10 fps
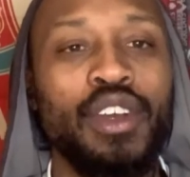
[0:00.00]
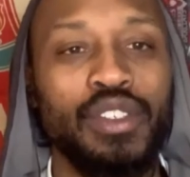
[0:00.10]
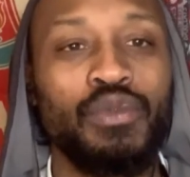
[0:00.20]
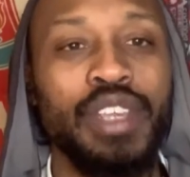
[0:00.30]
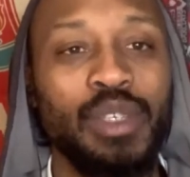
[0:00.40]

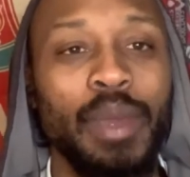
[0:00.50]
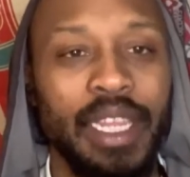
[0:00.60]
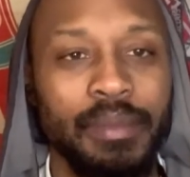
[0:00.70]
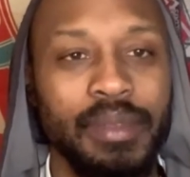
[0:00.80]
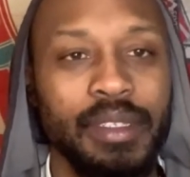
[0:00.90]
of Reece
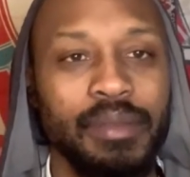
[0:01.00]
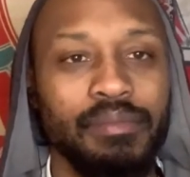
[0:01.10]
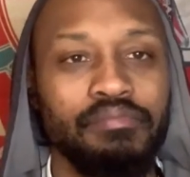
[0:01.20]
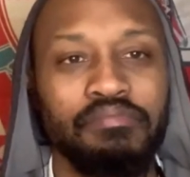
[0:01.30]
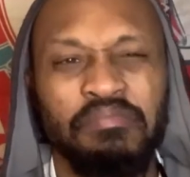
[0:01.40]
Williams.
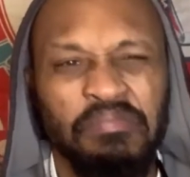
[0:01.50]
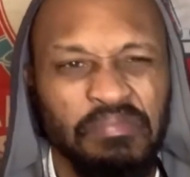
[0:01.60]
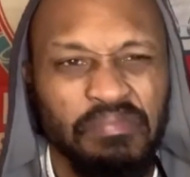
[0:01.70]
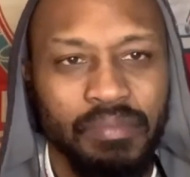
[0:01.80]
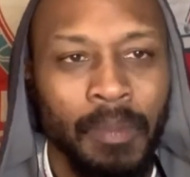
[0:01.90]

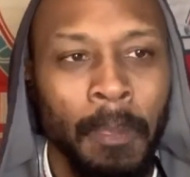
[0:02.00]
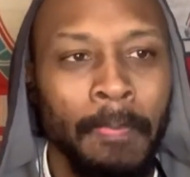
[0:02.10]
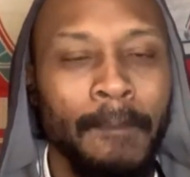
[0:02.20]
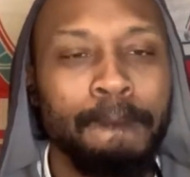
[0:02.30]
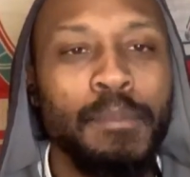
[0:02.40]

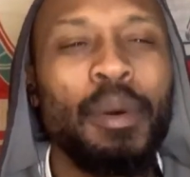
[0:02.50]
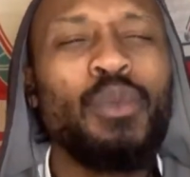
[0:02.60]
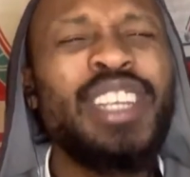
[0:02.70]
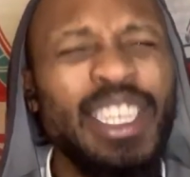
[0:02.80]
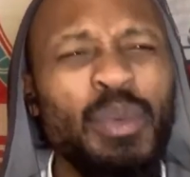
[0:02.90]

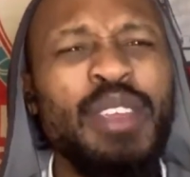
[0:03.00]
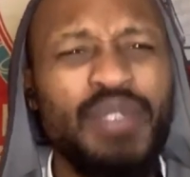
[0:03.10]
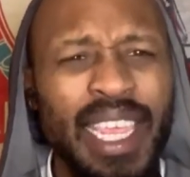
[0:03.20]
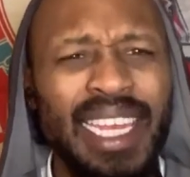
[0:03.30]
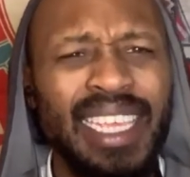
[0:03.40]
But did we
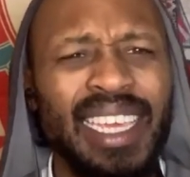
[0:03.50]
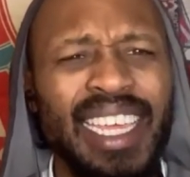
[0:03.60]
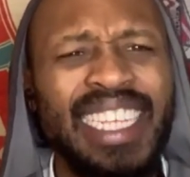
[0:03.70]
really?